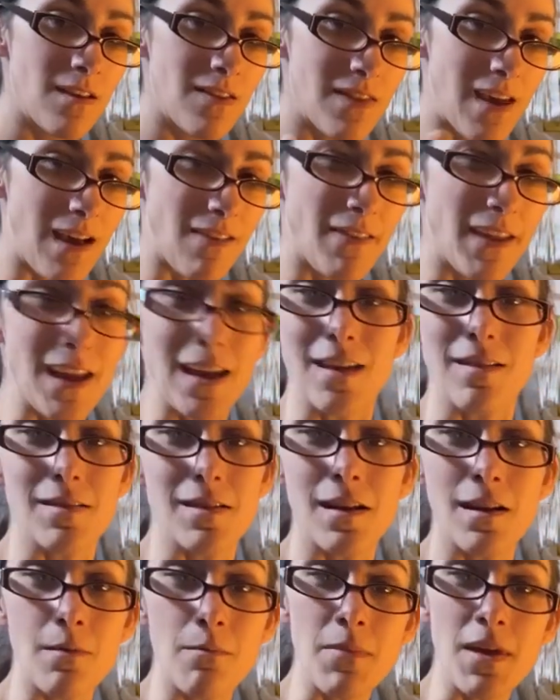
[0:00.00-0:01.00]
that link
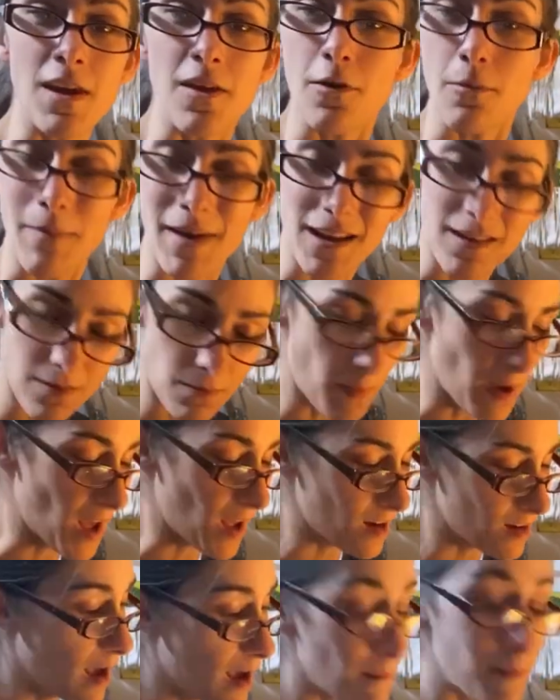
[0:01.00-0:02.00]
is going to be your best
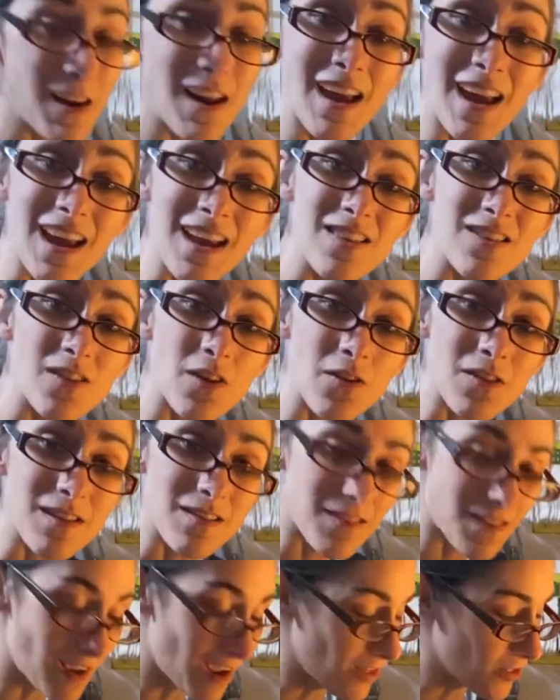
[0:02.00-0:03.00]
bet. I'm going to hand sew
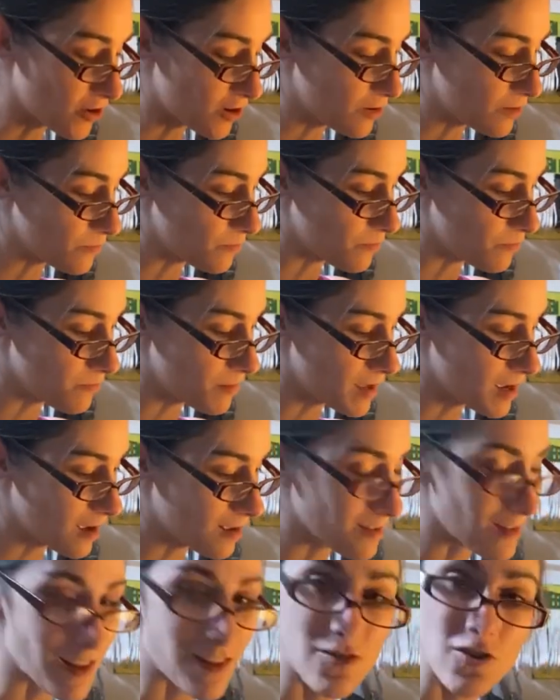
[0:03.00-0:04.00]
this together
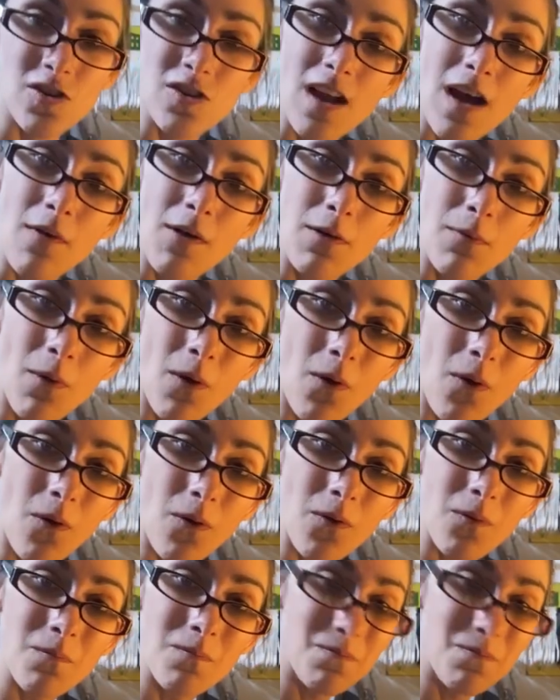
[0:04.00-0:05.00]
because that's just how I roll